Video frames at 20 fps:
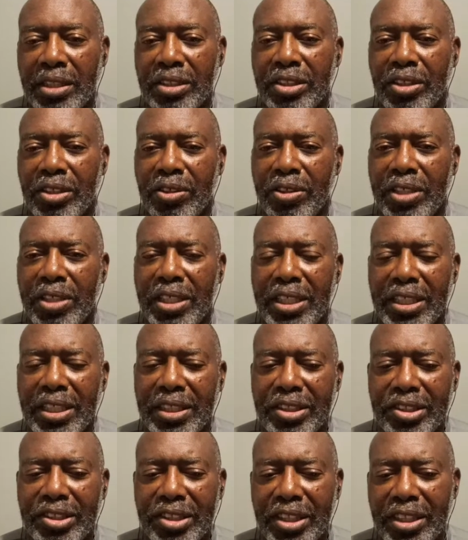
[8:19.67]
So
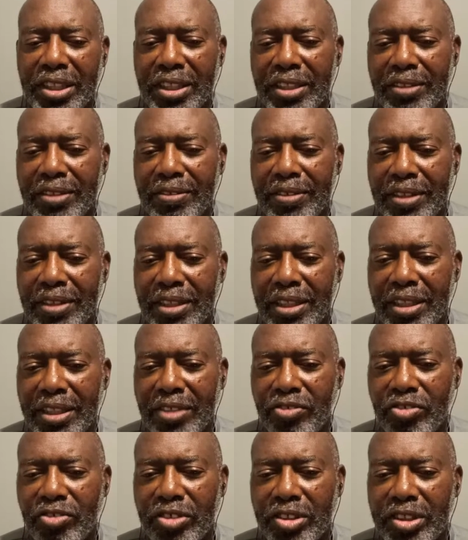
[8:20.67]
it's a
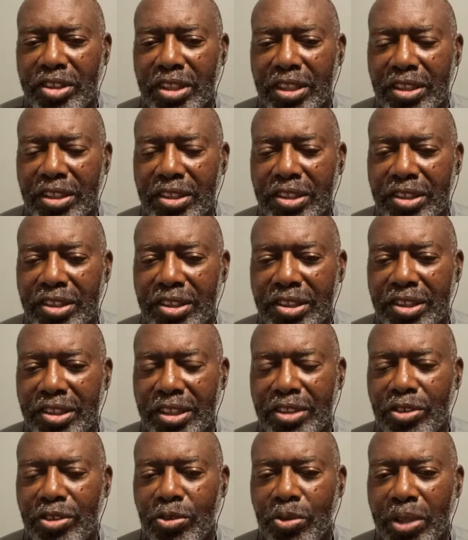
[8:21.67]
interesting
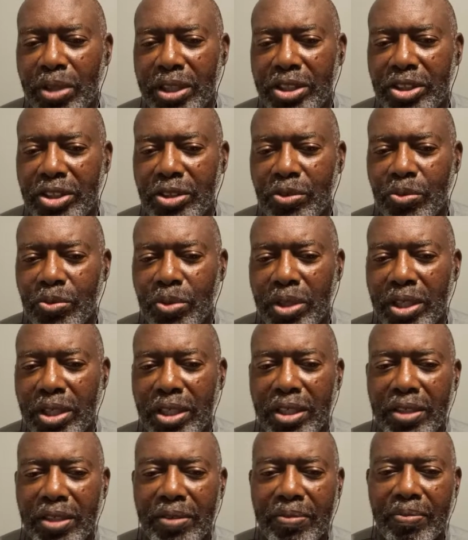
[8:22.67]
situation
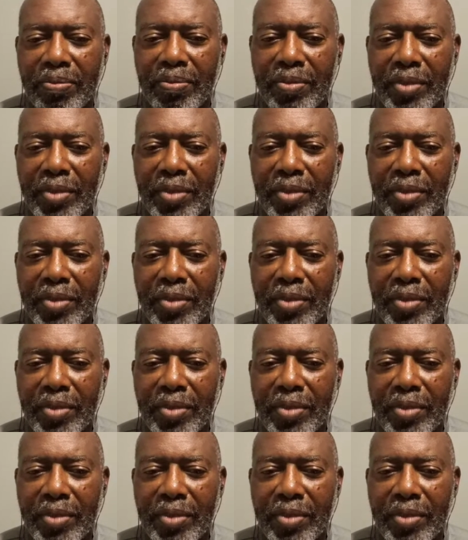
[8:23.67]
where